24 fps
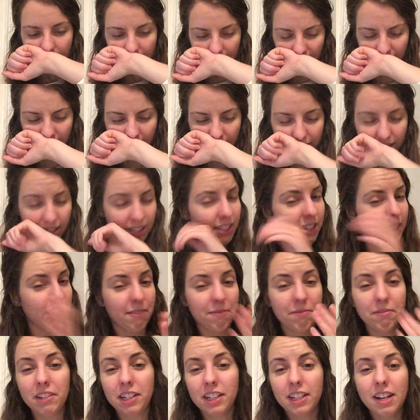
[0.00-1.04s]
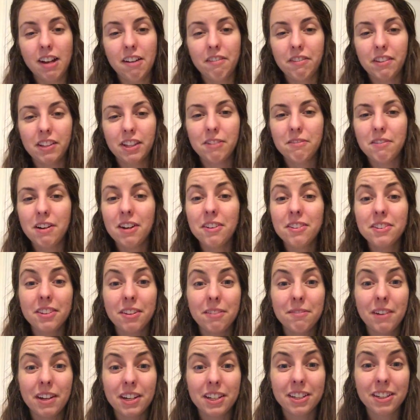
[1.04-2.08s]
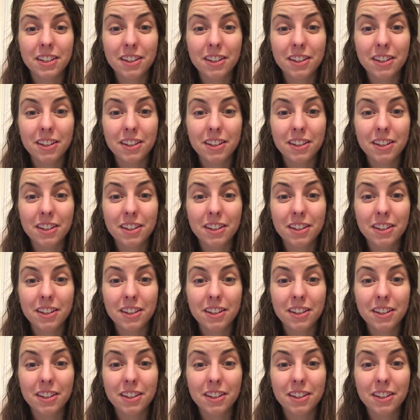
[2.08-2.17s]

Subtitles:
I'm really not feeling well, so I'm about